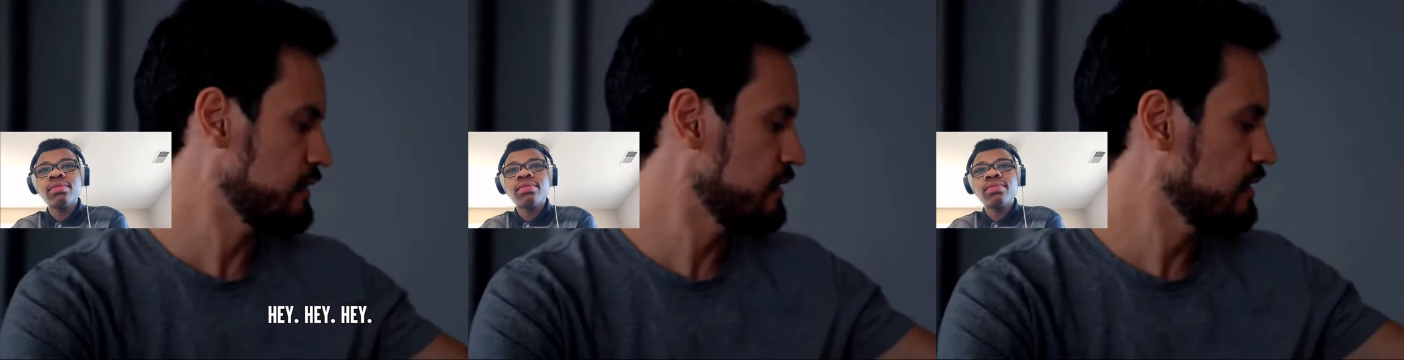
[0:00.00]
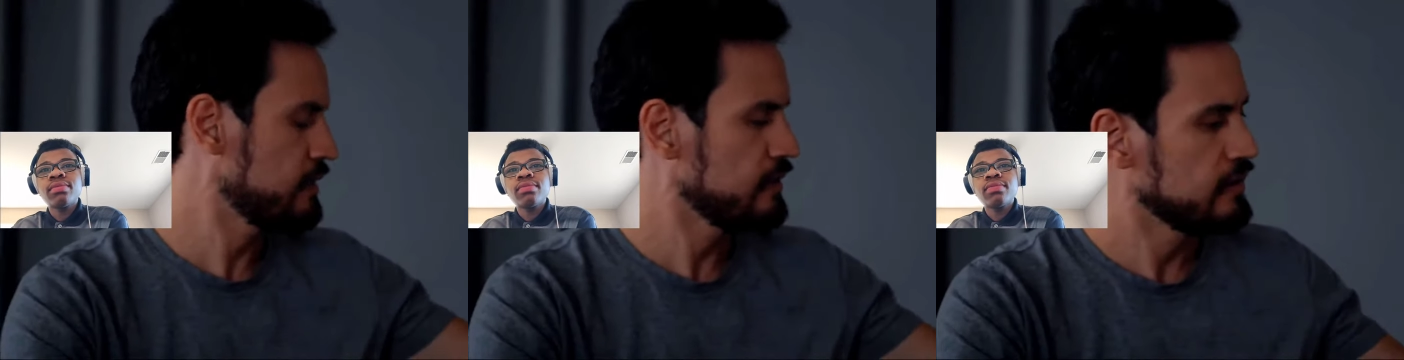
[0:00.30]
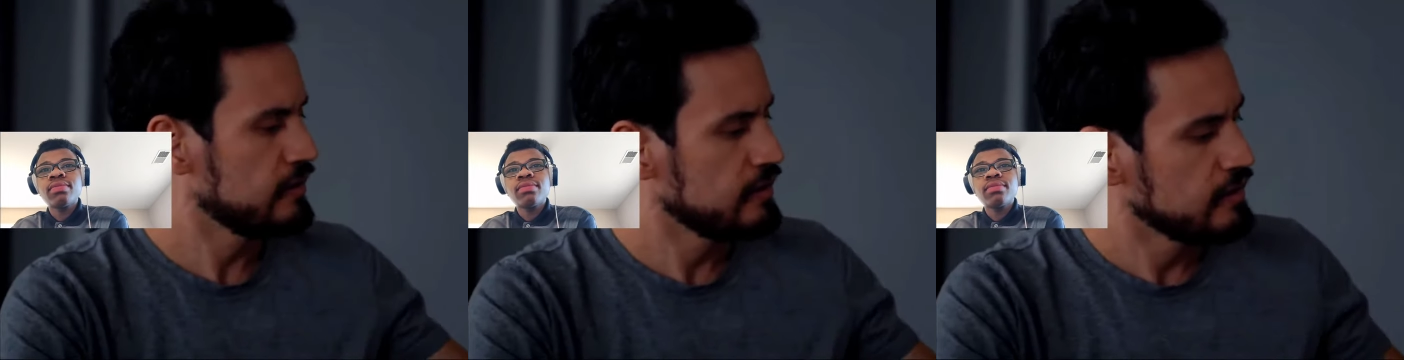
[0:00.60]

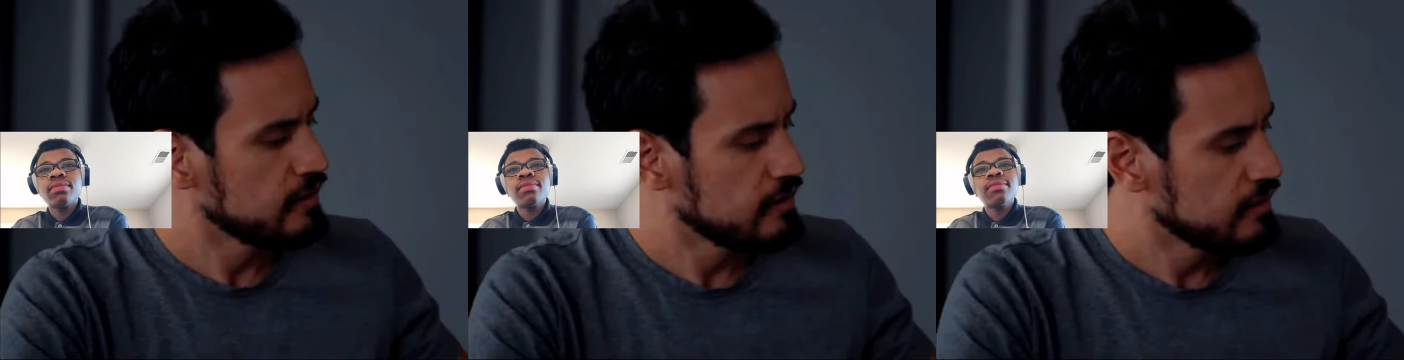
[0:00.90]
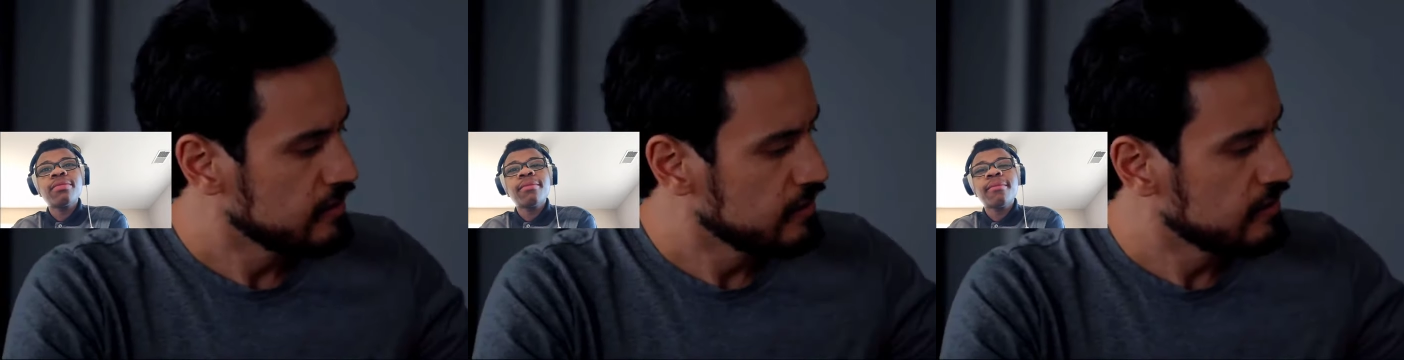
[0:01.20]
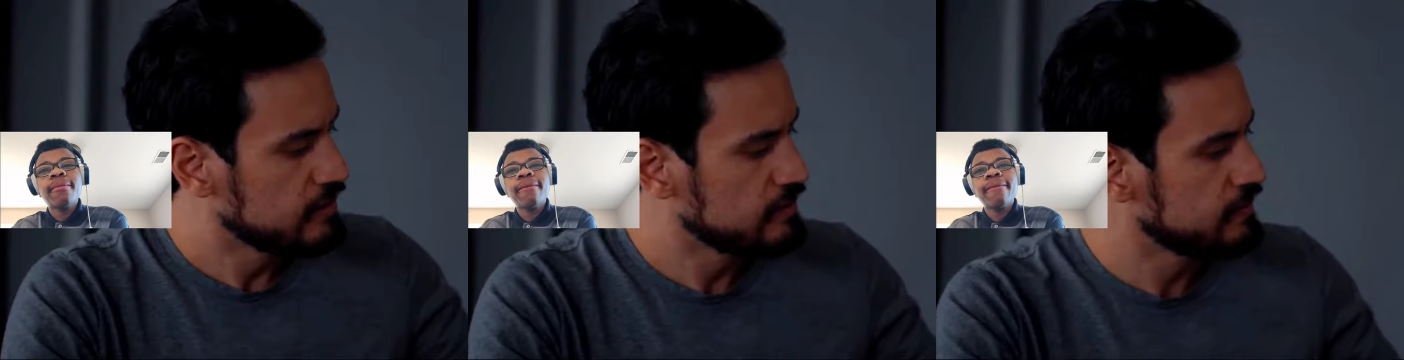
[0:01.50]

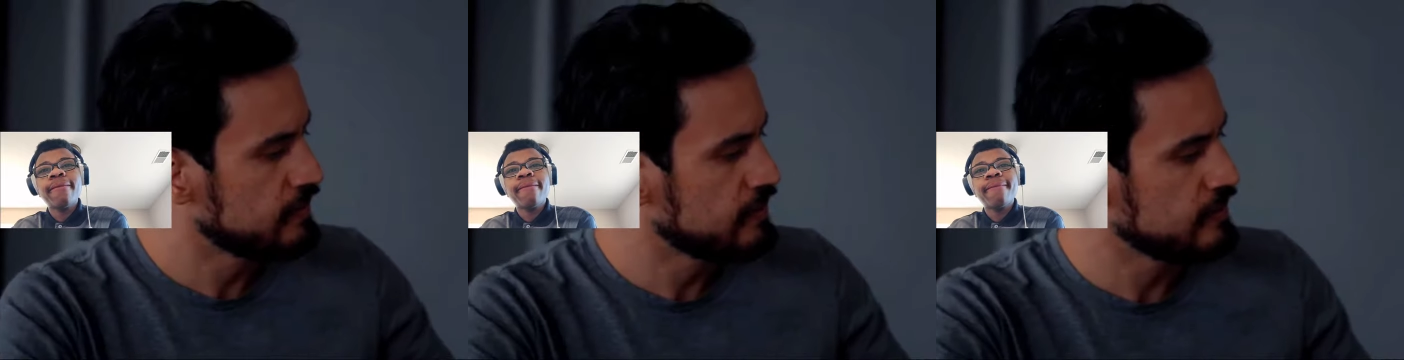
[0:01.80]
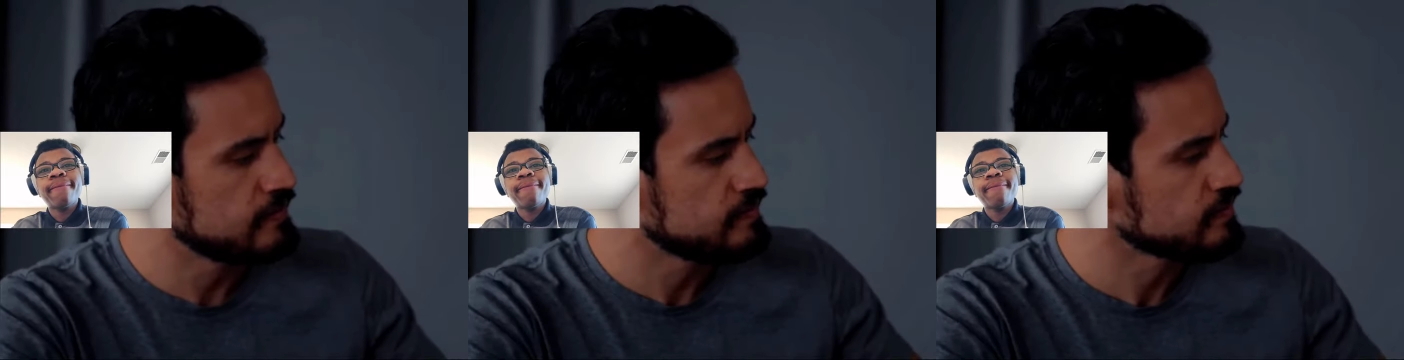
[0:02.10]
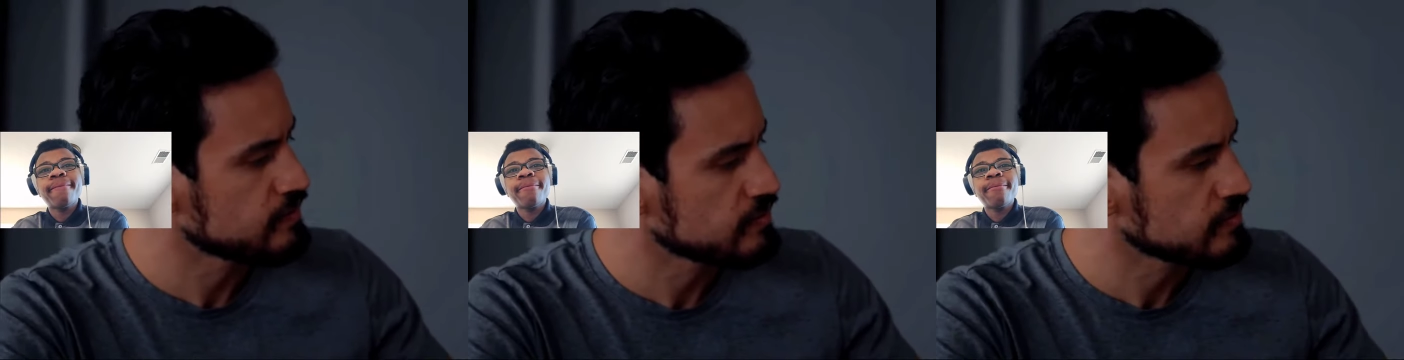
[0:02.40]

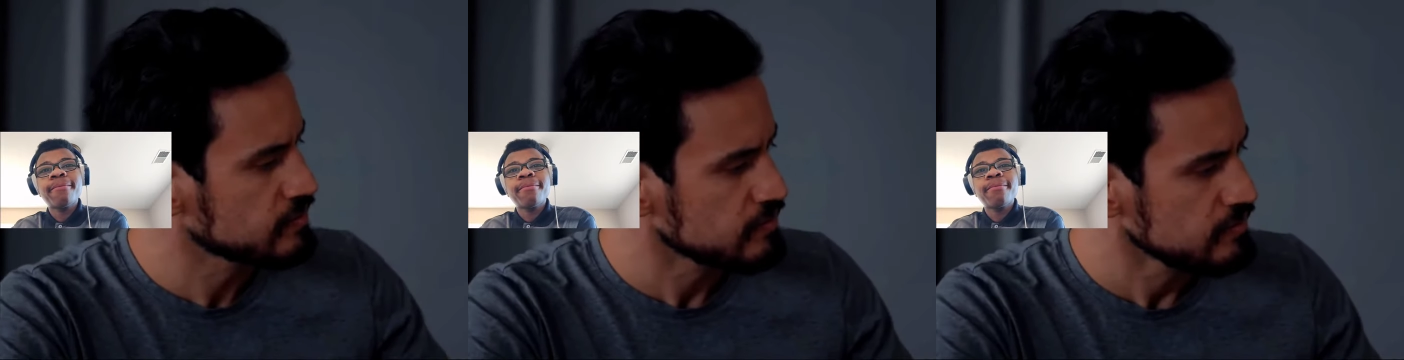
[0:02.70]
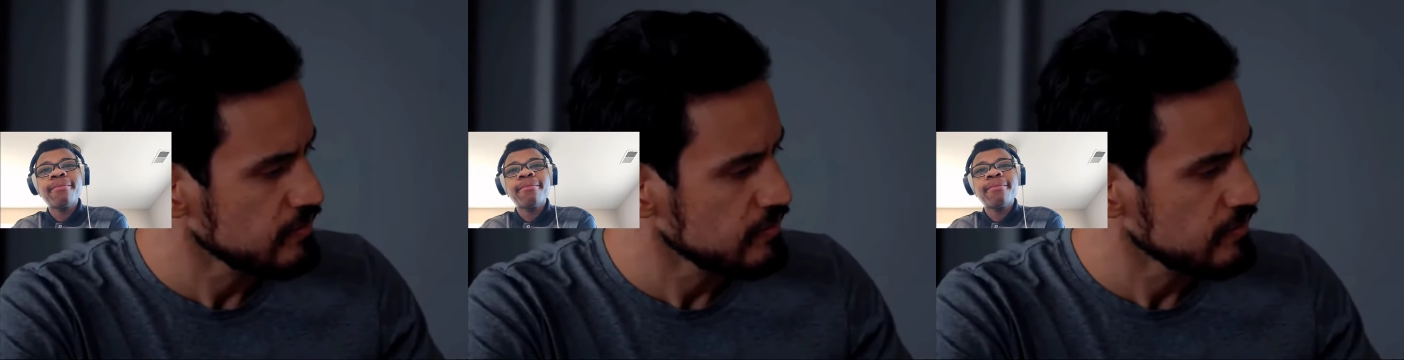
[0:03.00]
Nobody speaks.